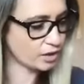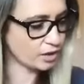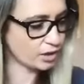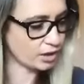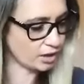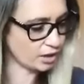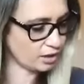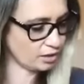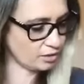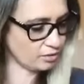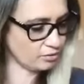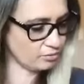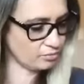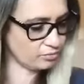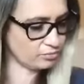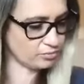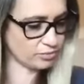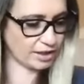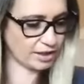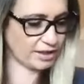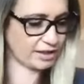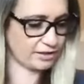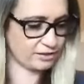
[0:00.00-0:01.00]

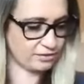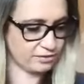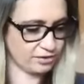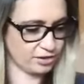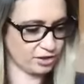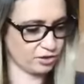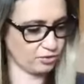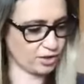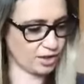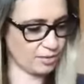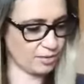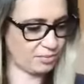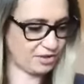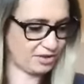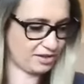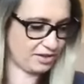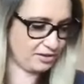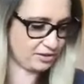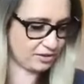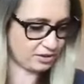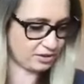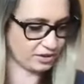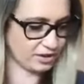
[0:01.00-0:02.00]

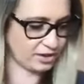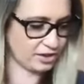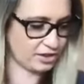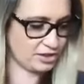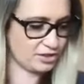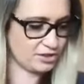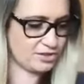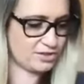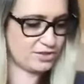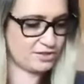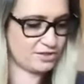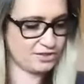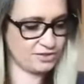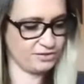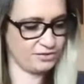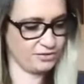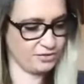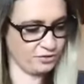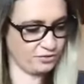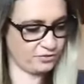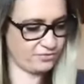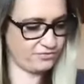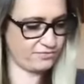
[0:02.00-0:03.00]
epithelial layers,
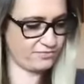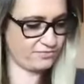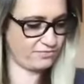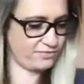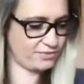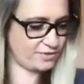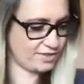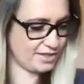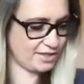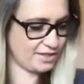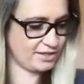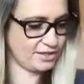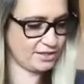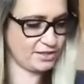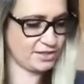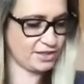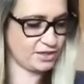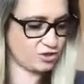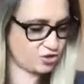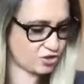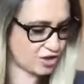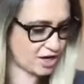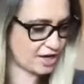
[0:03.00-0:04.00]
you see the
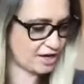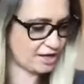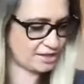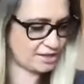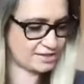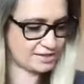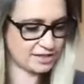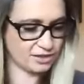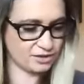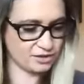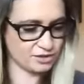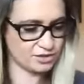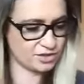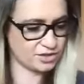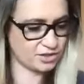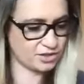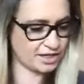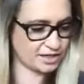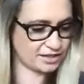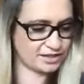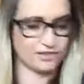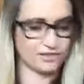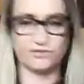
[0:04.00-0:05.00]
dendritic cells,
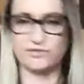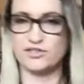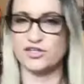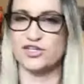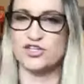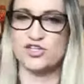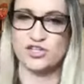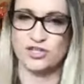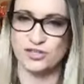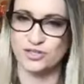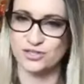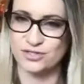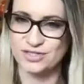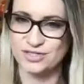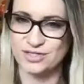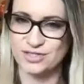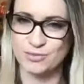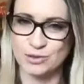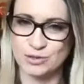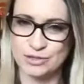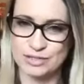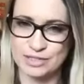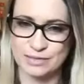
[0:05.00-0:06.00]
connective tissue, you see
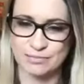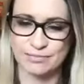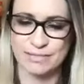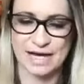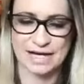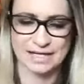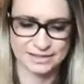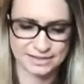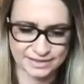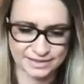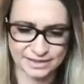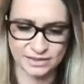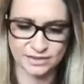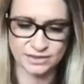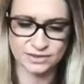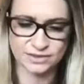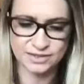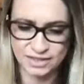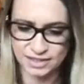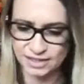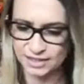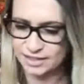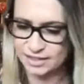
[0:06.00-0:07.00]
mostly mast cells,
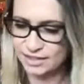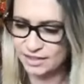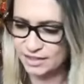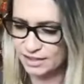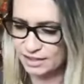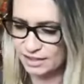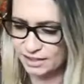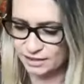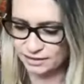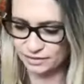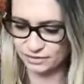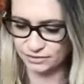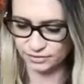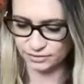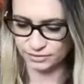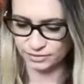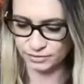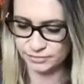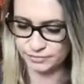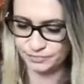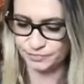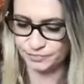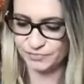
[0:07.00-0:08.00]

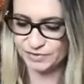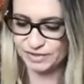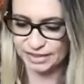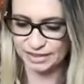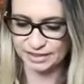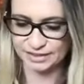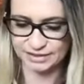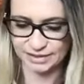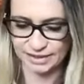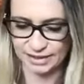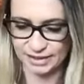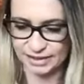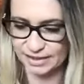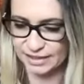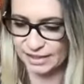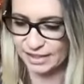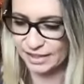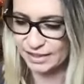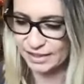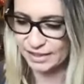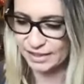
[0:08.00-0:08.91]
things like that.